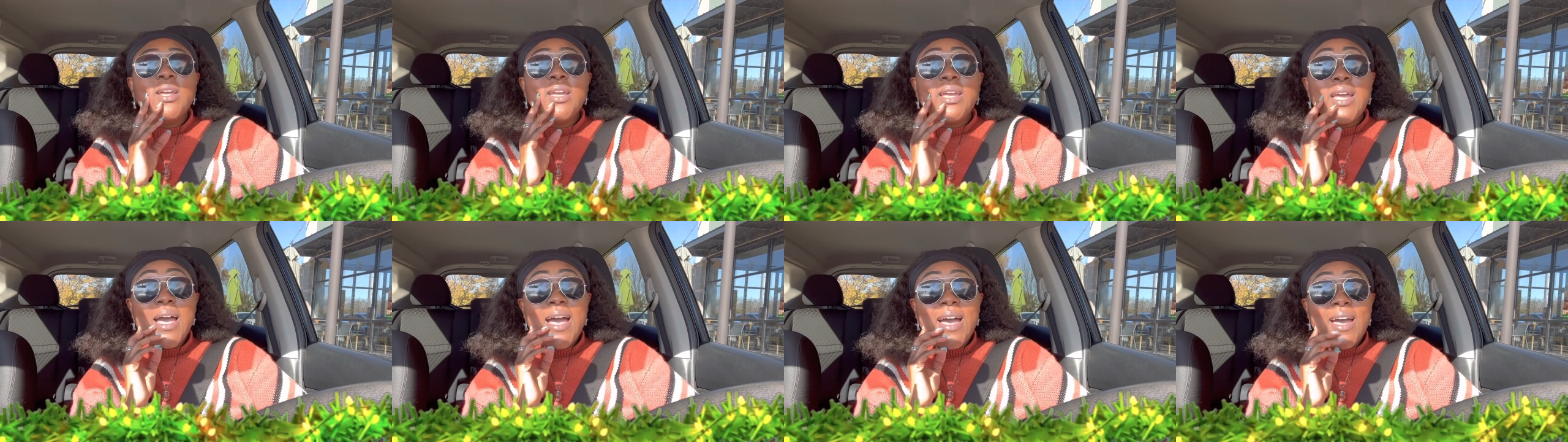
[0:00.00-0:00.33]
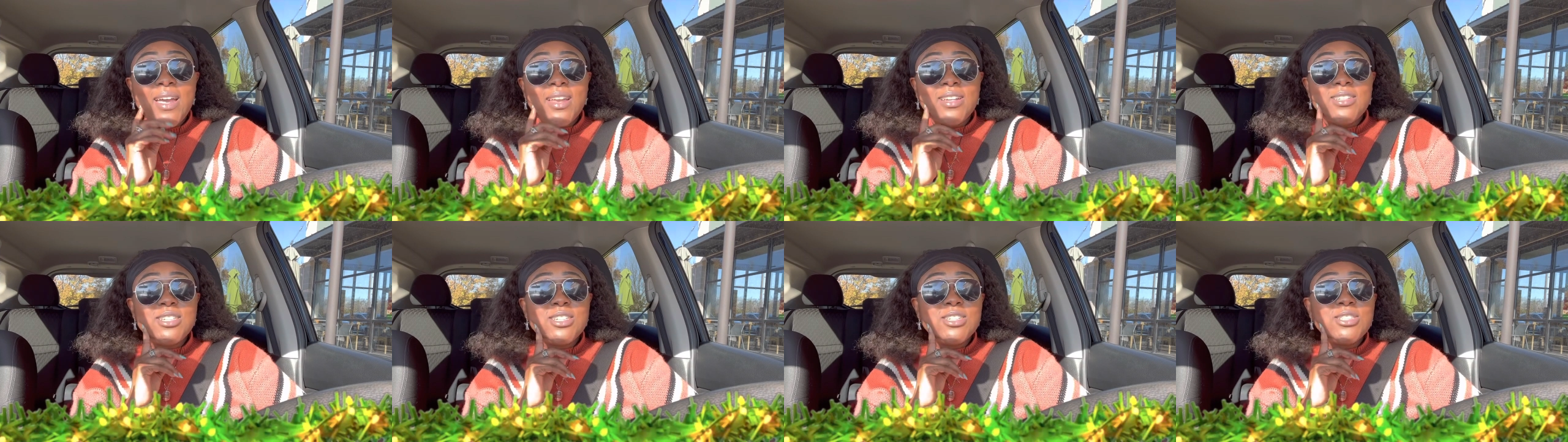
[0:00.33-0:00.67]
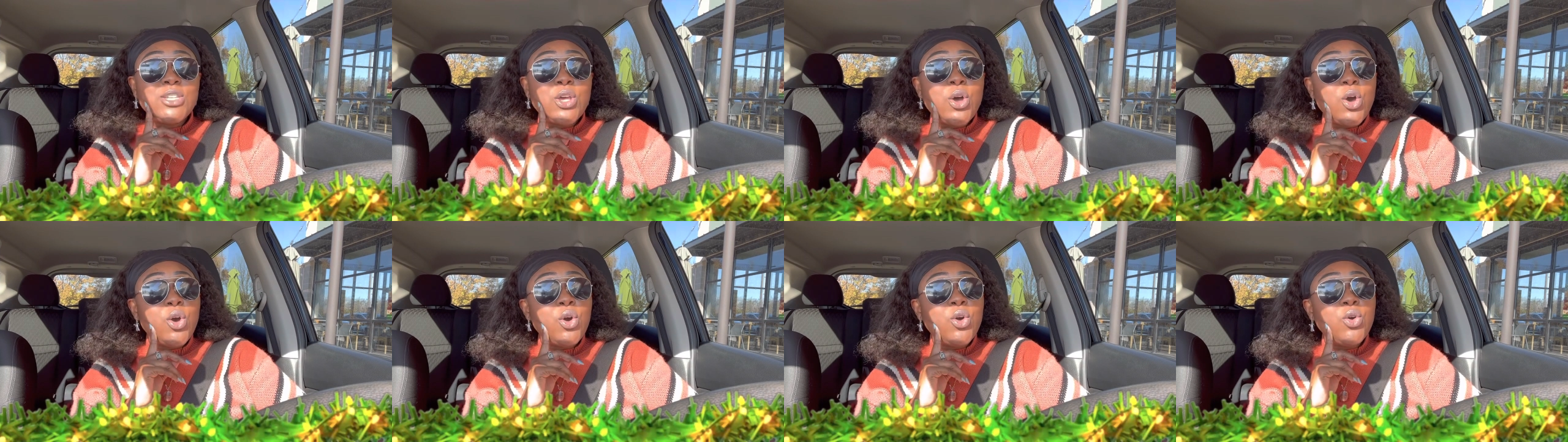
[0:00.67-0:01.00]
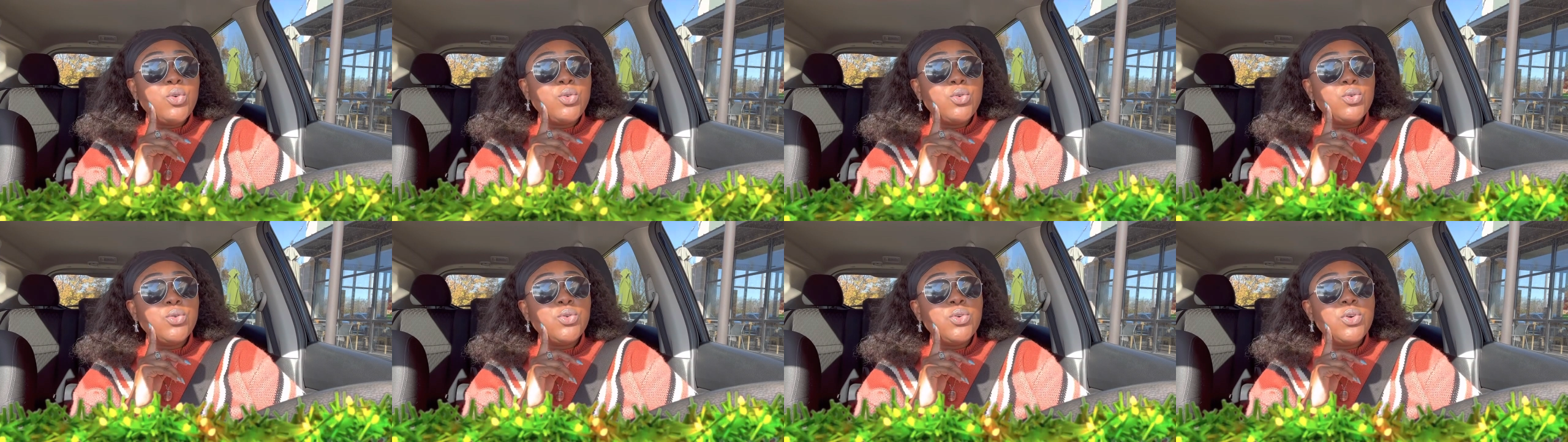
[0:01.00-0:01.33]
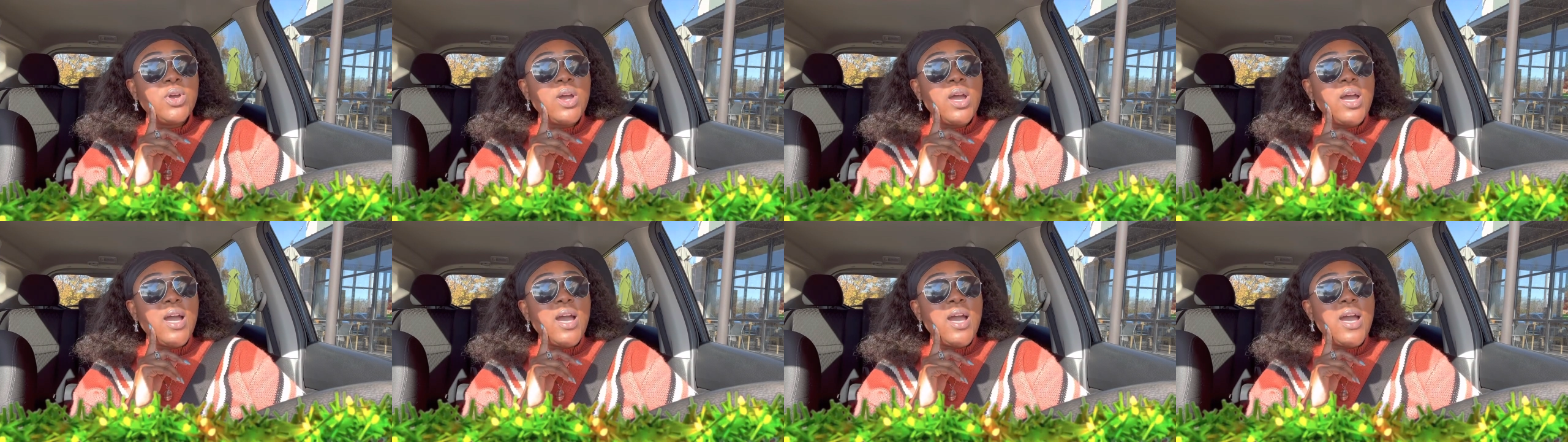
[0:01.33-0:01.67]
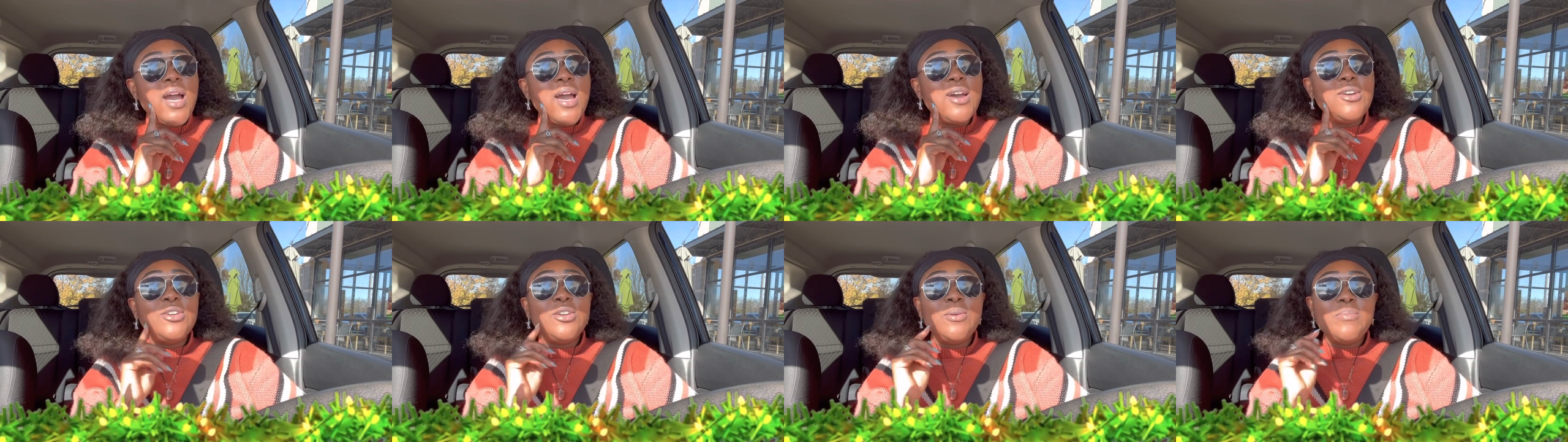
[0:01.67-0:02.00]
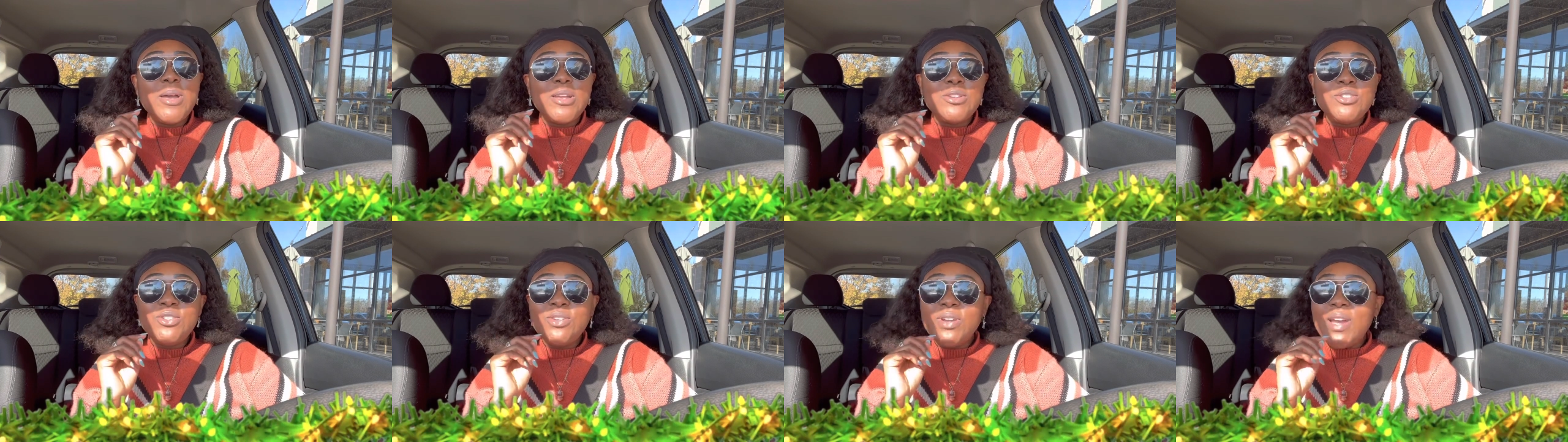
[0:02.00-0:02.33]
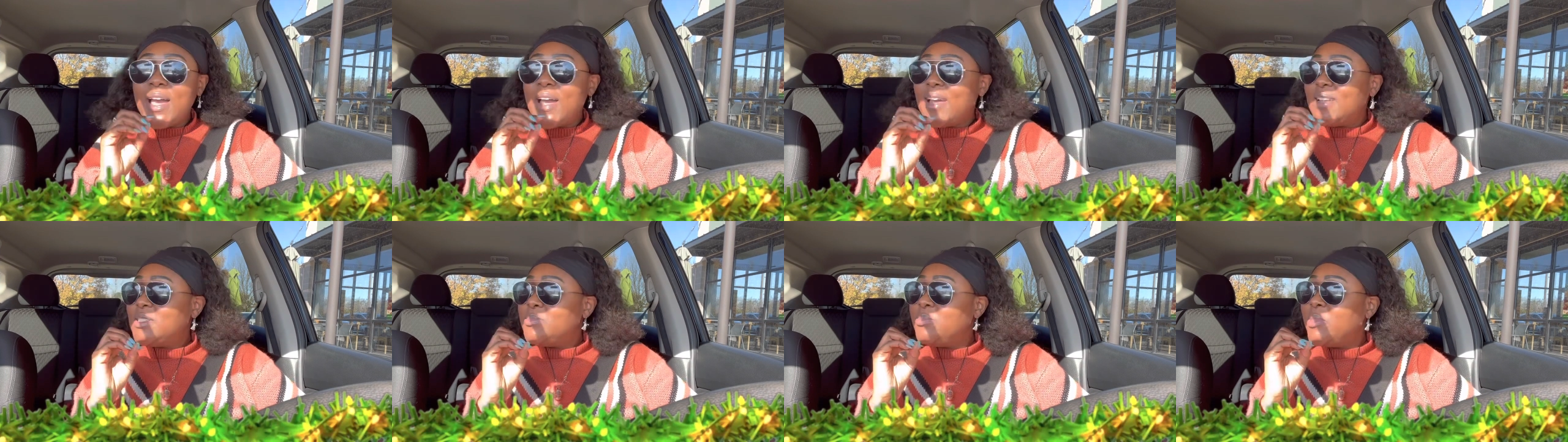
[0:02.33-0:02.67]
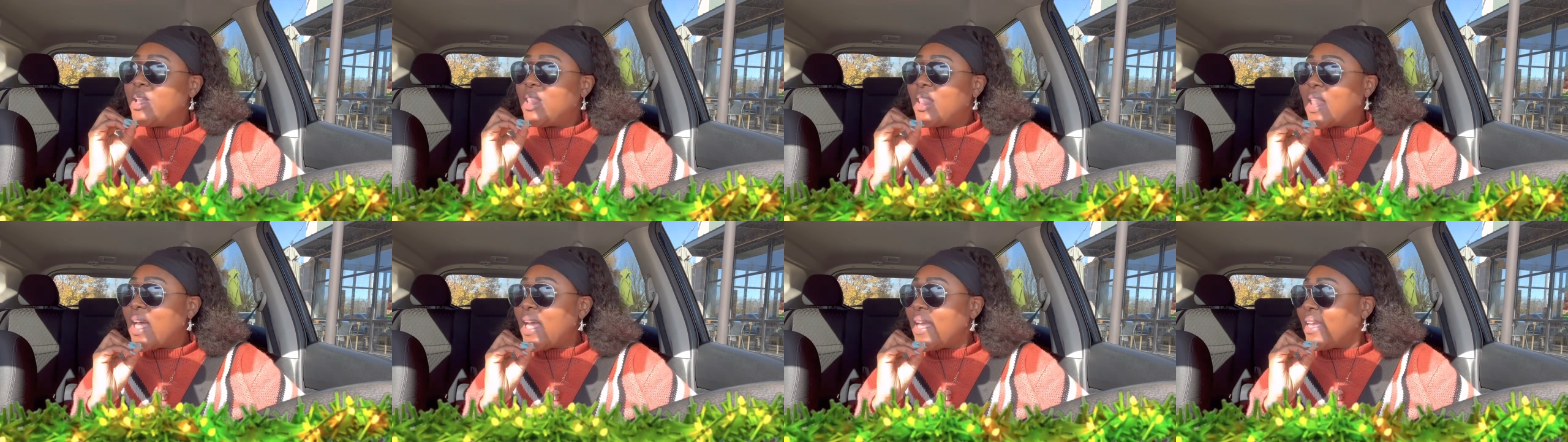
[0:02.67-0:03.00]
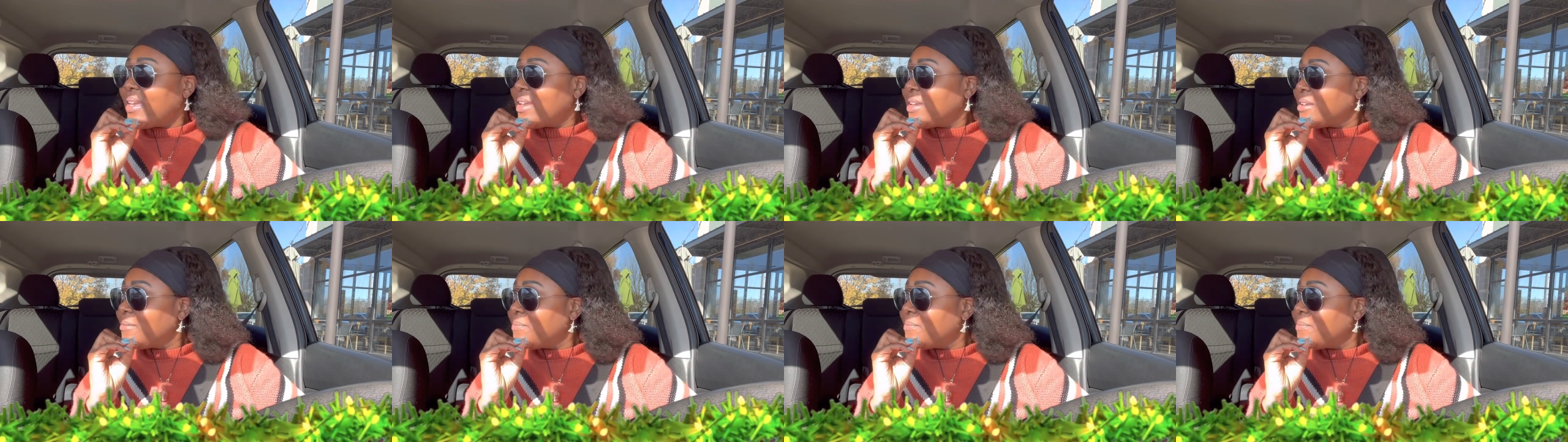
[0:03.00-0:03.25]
Guys, so I don't know about you guys, but like